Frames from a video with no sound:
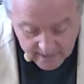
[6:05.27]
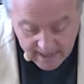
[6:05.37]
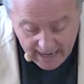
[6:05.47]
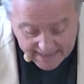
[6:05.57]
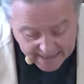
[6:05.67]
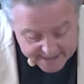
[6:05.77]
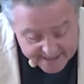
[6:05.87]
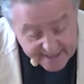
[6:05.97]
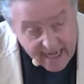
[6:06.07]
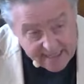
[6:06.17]
And yet
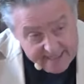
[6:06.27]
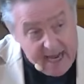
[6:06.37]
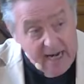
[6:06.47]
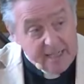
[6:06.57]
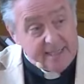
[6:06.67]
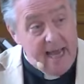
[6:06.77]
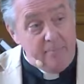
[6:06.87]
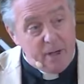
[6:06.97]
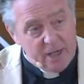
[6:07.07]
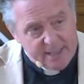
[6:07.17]
Steiner said,
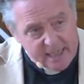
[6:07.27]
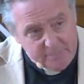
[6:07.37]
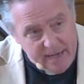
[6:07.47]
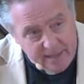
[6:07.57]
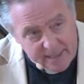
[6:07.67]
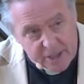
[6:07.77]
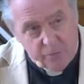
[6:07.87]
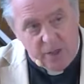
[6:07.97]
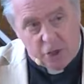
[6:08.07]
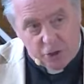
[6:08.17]
because there's been this
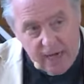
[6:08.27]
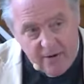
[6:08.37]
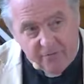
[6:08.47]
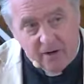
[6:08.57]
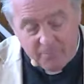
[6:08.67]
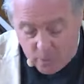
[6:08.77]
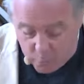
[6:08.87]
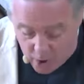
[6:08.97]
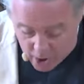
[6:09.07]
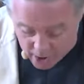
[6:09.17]
retreat from the
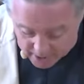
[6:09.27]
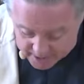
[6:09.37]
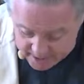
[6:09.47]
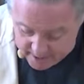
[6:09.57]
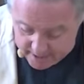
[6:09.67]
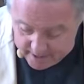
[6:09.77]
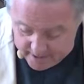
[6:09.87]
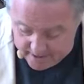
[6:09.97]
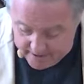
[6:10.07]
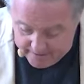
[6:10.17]
Word,
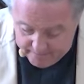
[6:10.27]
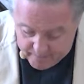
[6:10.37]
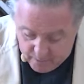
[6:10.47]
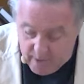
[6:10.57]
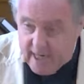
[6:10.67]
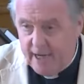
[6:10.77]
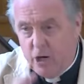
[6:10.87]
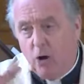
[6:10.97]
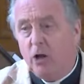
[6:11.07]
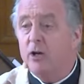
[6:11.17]
we can
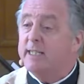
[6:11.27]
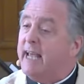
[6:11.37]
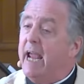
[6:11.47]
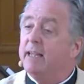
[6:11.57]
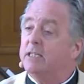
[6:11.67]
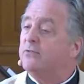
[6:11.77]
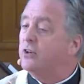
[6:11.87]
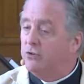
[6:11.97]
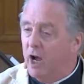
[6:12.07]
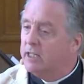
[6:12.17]
no longer take this for
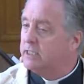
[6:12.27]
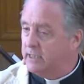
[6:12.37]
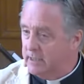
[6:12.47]
granted,